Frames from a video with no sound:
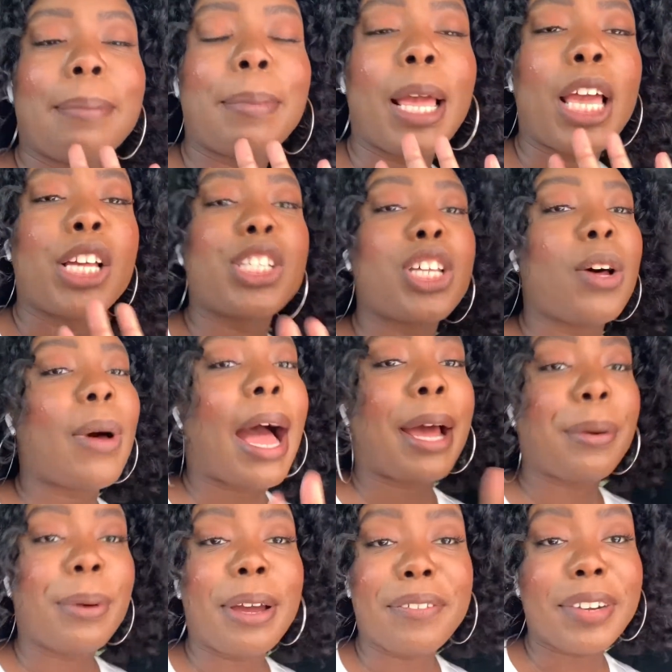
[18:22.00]
So I
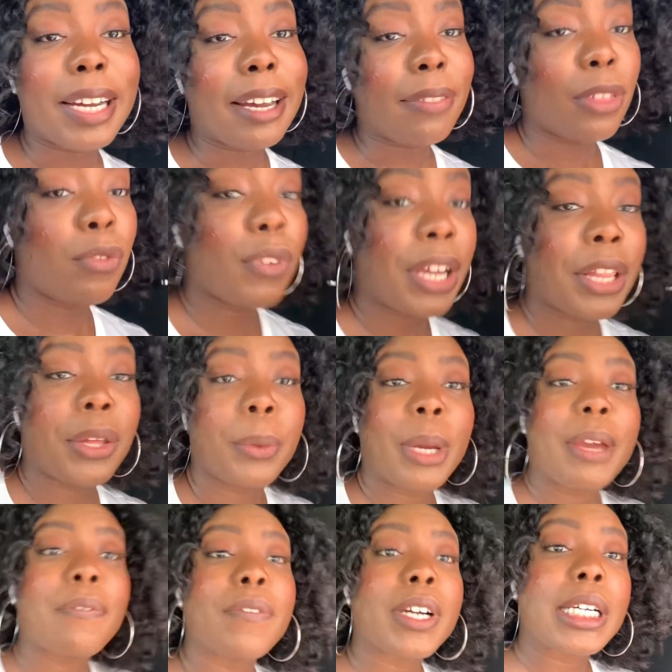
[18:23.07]
don't ever get the Wrangler
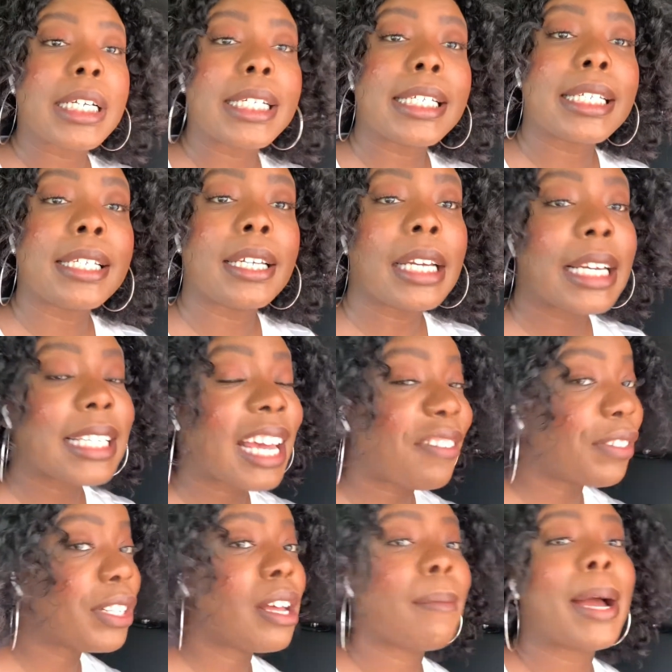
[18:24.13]
wave first, because every
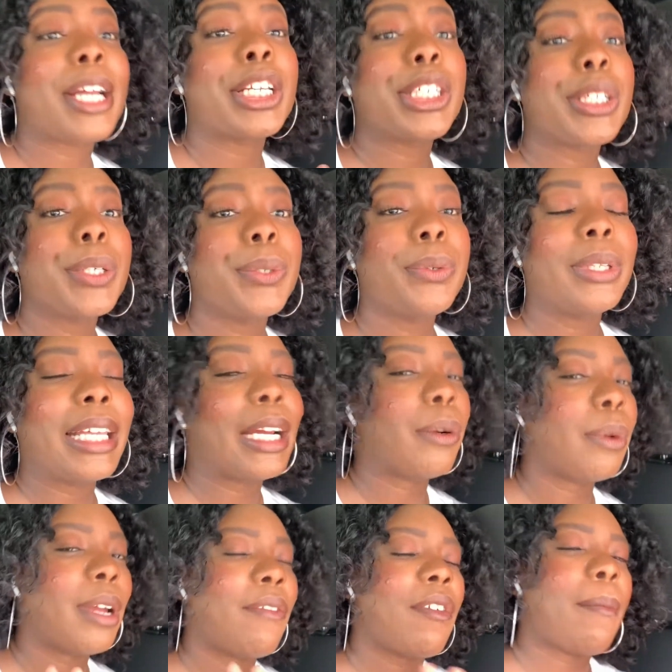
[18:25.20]
time I do, they don't
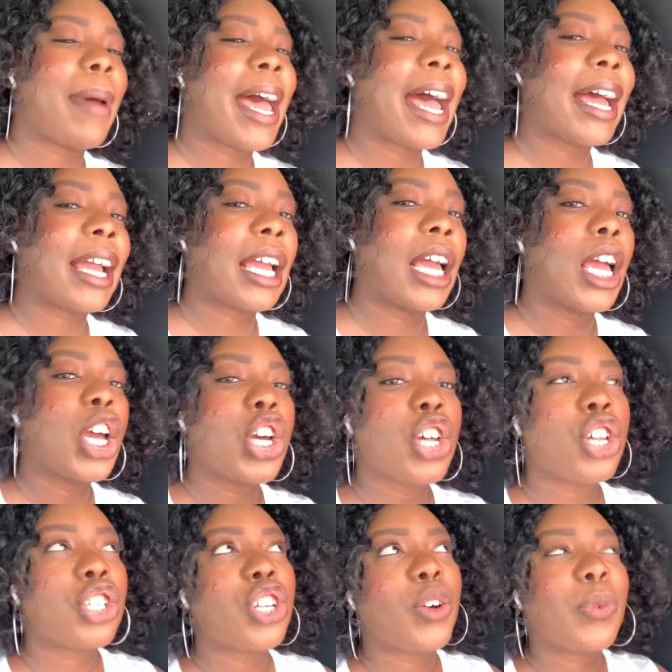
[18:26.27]
give it back.
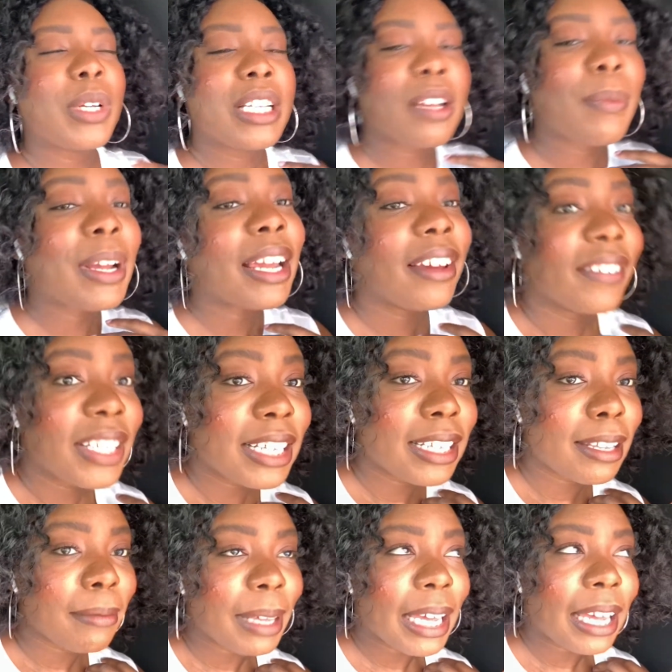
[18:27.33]
So when someone gives it to
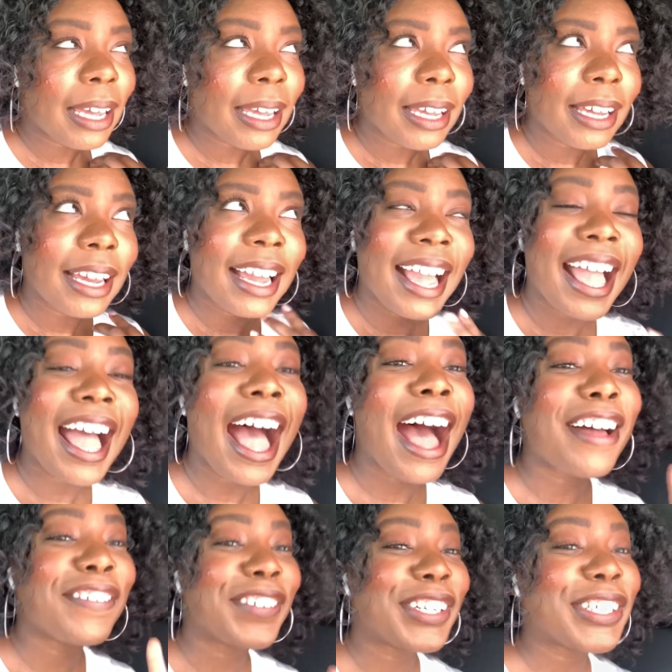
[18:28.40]
me, I
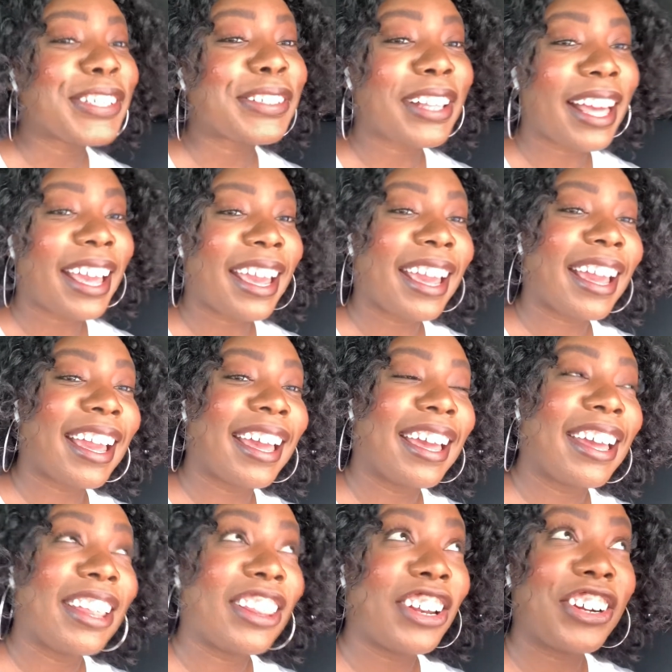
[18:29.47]
feel like
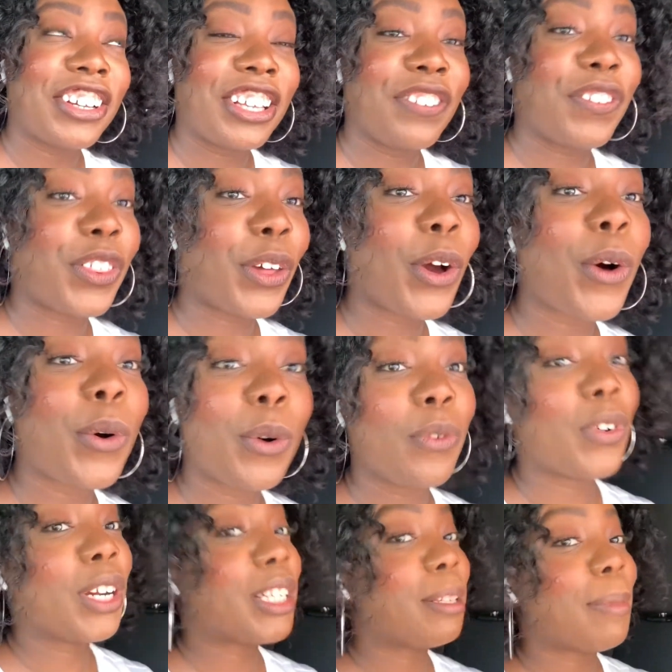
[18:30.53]
literally for the whole
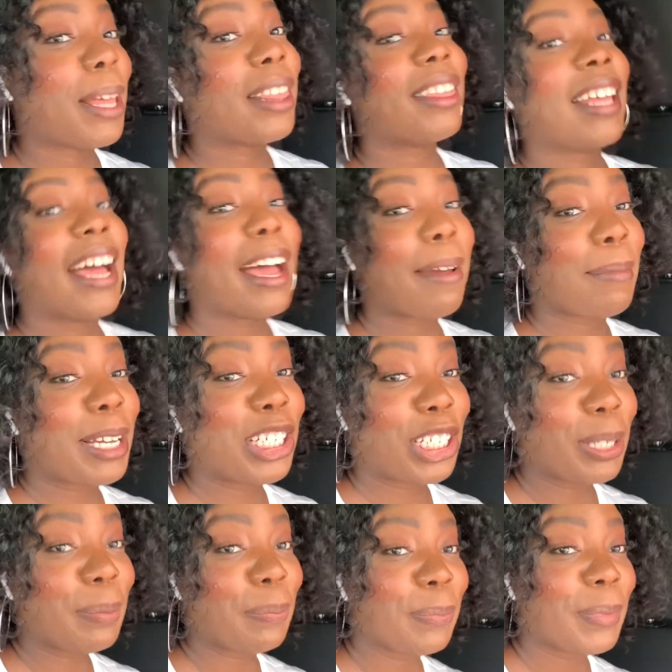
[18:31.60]
first month I had my
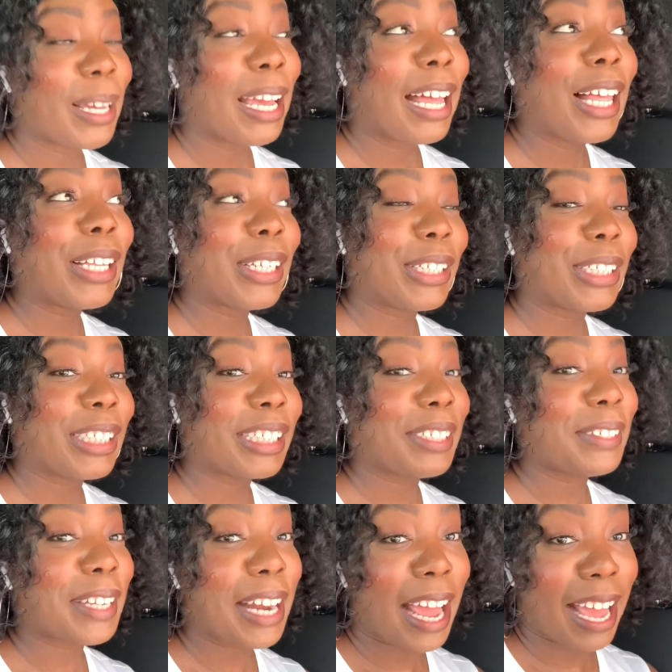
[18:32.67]
Jeep, literally you
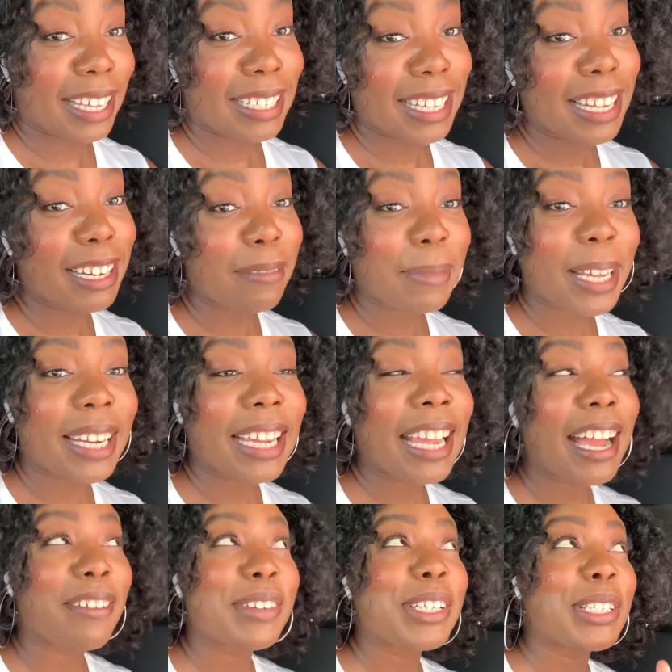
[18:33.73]
can ask anybody, I
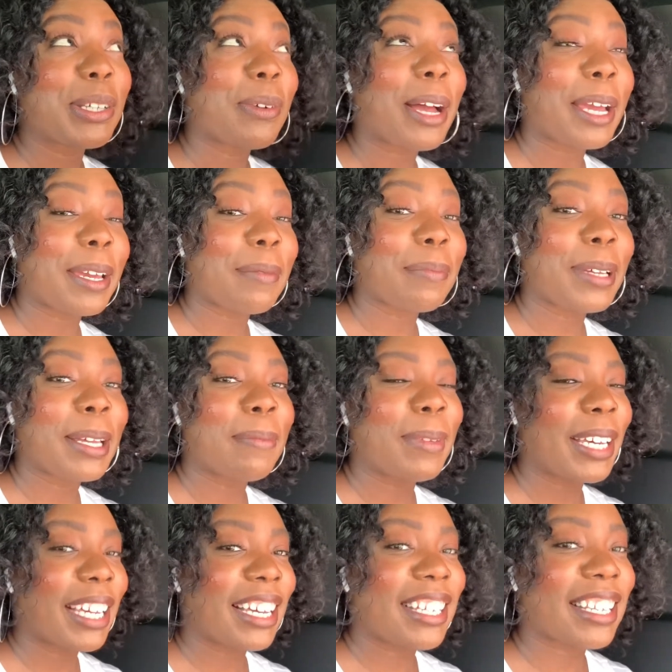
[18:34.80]
was so hyped
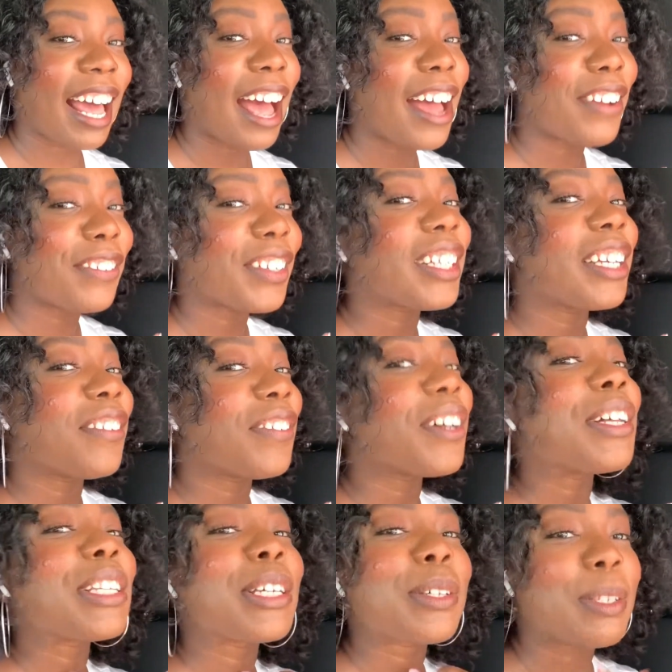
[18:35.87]
because I really felt
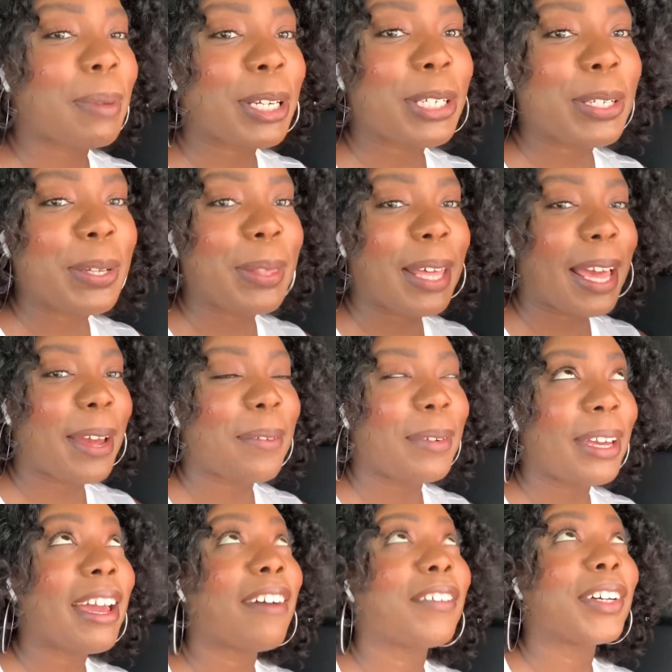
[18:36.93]
so special that we
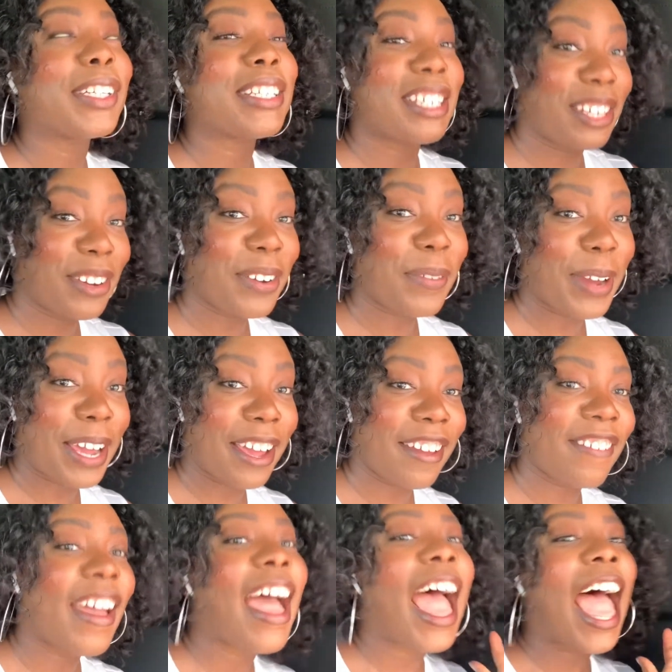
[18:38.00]
have a secret wave.
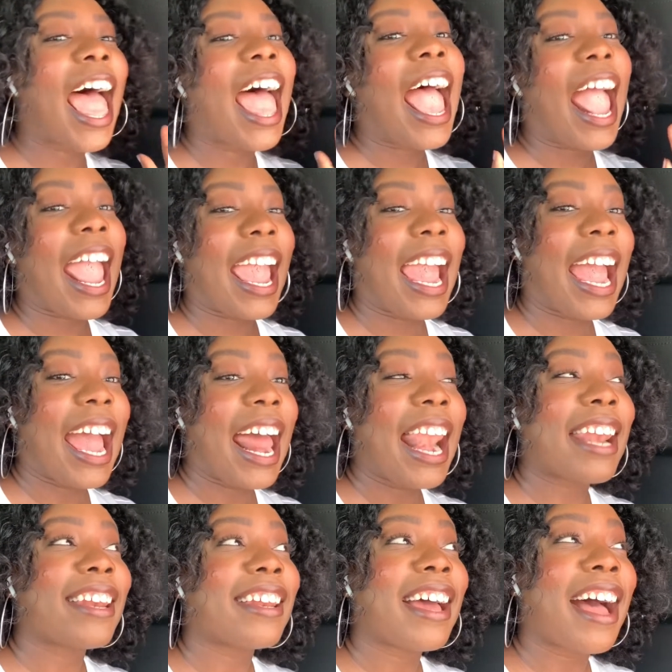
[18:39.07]

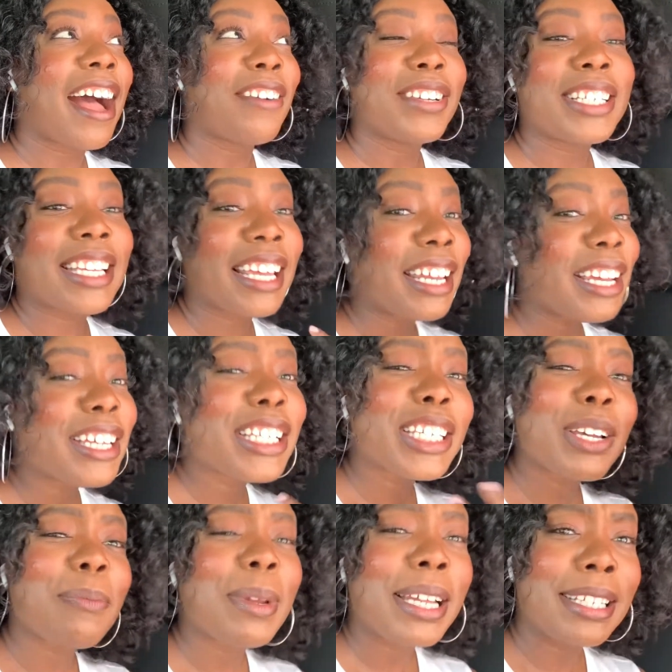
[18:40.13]
And I was getting it so
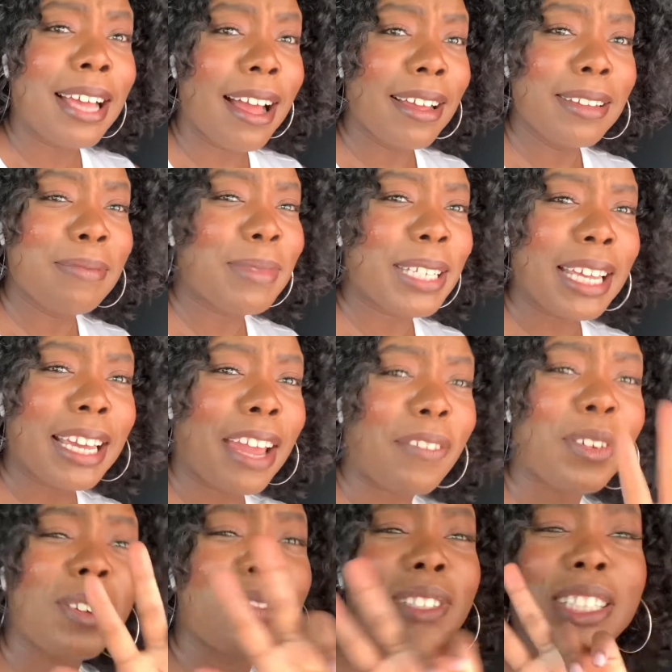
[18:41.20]
many times, like
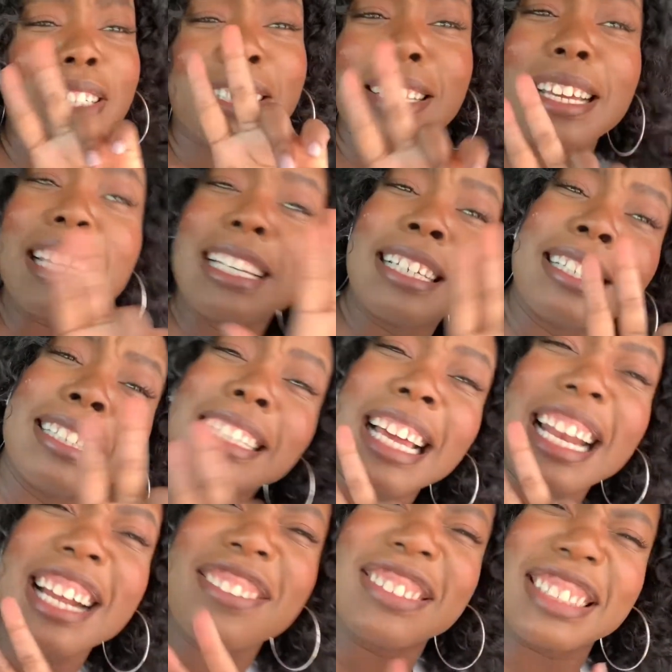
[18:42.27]
everyone was just like,
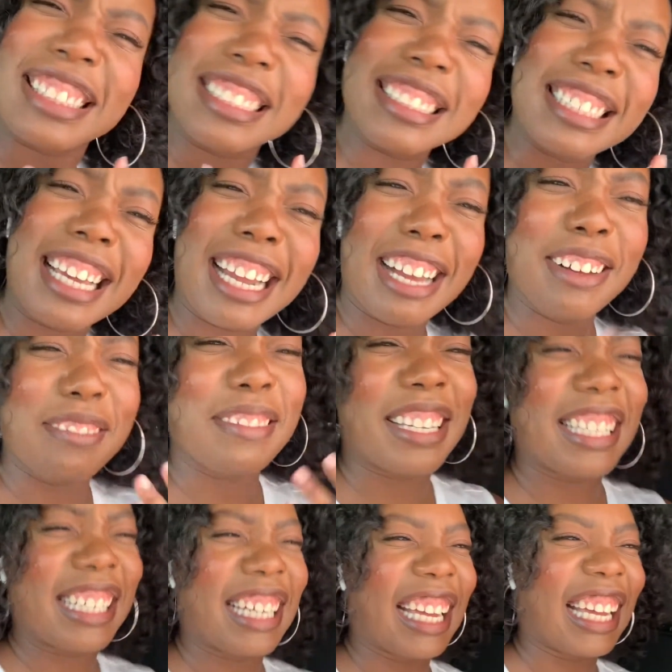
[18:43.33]
I was just like, oh my
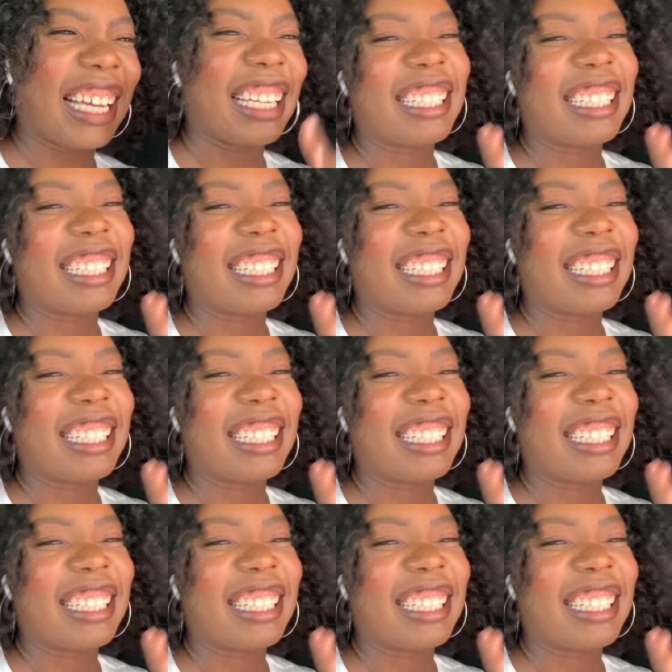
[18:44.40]
god.